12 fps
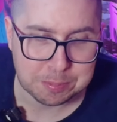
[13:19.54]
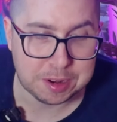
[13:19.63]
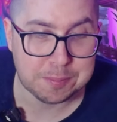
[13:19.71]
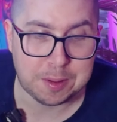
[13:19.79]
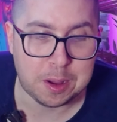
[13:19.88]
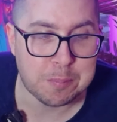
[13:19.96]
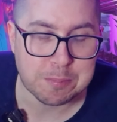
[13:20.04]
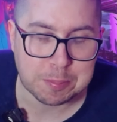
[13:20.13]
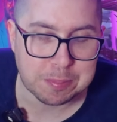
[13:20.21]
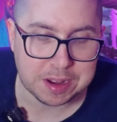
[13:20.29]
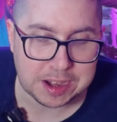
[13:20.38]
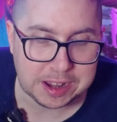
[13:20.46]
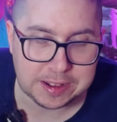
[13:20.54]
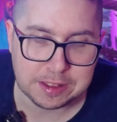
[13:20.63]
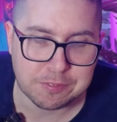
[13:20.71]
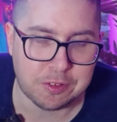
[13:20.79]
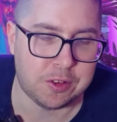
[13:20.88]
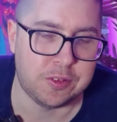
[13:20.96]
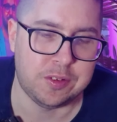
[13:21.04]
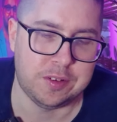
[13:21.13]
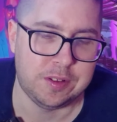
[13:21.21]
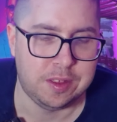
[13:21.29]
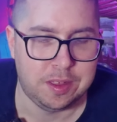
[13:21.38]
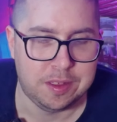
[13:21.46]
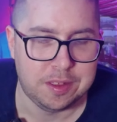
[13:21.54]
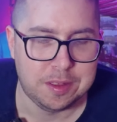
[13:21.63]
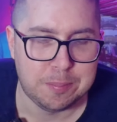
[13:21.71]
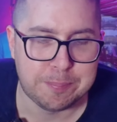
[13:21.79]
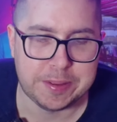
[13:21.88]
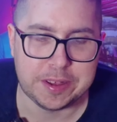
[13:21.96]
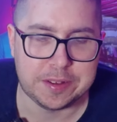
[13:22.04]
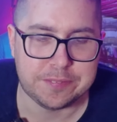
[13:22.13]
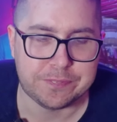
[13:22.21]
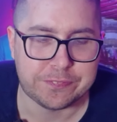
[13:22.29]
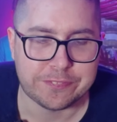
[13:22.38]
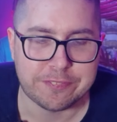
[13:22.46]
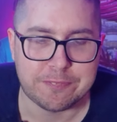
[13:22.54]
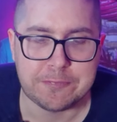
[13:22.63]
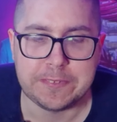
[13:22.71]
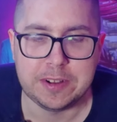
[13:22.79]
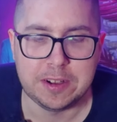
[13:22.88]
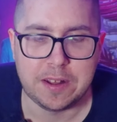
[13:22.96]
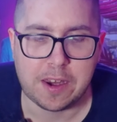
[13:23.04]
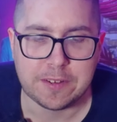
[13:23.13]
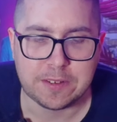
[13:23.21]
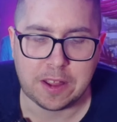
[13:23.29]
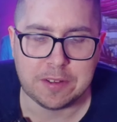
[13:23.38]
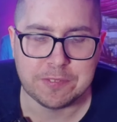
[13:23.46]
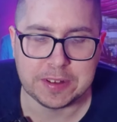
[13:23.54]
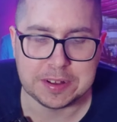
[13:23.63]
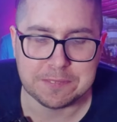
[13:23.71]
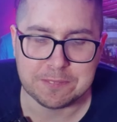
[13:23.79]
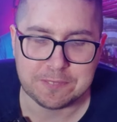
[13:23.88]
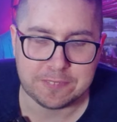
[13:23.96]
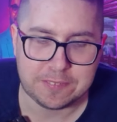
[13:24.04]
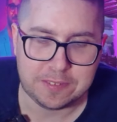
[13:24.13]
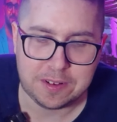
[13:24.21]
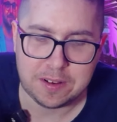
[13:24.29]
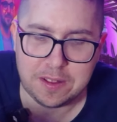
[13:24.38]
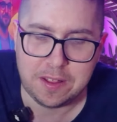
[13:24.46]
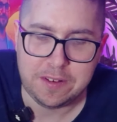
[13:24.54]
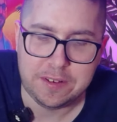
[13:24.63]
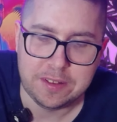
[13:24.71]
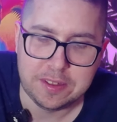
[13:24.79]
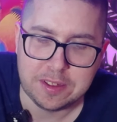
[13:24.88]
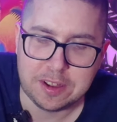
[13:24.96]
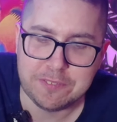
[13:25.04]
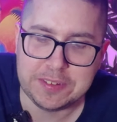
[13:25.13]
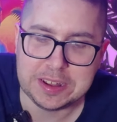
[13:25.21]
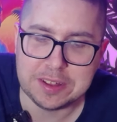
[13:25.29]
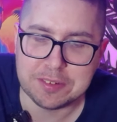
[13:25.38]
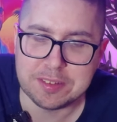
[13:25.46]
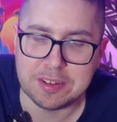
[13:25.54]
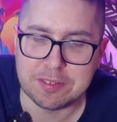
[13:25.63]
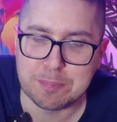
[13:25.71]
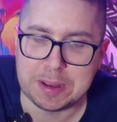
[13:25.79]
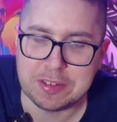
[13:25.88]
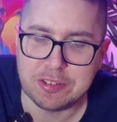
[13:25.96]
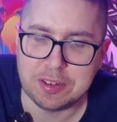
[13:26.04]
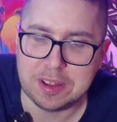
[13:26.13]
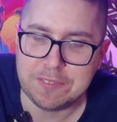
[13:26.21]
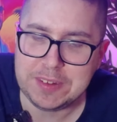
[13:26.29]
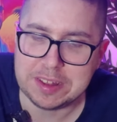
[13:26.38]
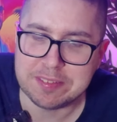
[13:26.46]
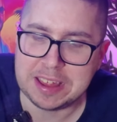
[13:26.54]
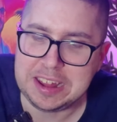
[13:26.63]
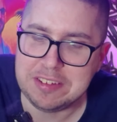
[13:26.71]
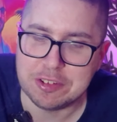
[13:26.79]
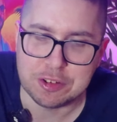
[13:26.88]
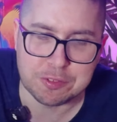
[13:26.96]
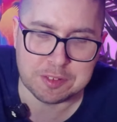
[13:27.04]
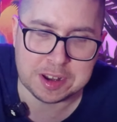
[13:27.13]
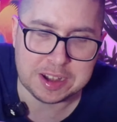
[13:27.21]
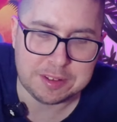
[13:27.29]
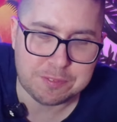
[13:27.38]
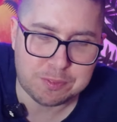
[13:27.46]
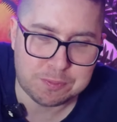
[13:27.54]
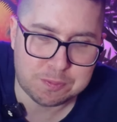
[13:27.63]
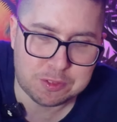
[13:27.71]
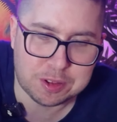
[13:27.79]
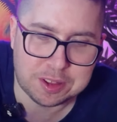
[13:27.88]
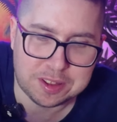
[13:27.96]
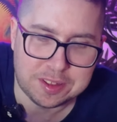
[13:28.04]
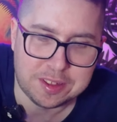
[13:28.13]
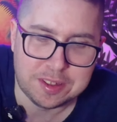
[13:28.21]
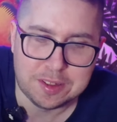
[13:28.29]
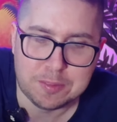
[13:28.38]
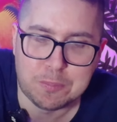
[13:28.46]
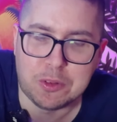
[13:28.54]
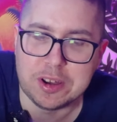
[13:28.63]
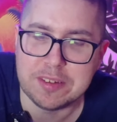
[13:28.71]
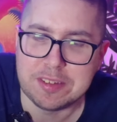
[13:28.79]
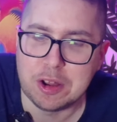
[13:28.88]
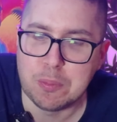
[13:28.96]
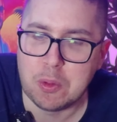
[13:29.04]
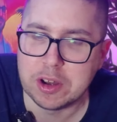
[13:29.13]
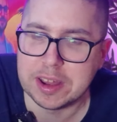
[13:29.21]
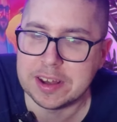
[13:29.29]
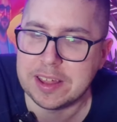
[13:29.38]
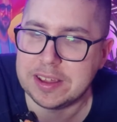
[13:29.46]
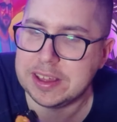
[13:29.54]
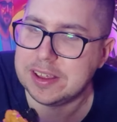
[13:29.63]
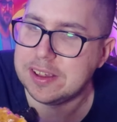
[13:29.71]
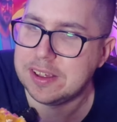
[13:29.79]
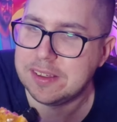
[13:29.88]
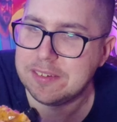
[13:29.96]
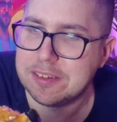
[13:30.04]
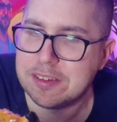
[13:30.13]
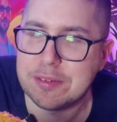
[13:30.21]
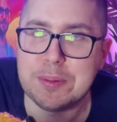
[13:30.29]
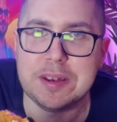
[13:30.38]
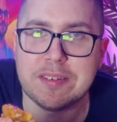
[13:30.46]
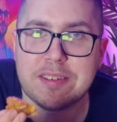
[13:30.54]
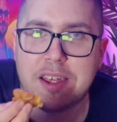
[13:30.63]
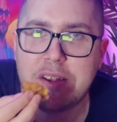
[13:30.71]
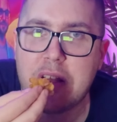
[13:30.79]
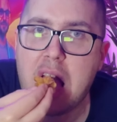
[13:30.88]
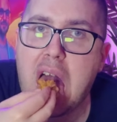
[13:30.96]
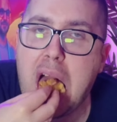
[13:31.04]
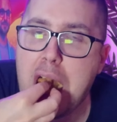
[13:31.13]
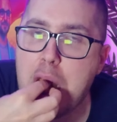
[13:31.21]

Maybe I'm completely wrong. But I think it's just makes you, I think it teases you really to still want it in a sweet and sour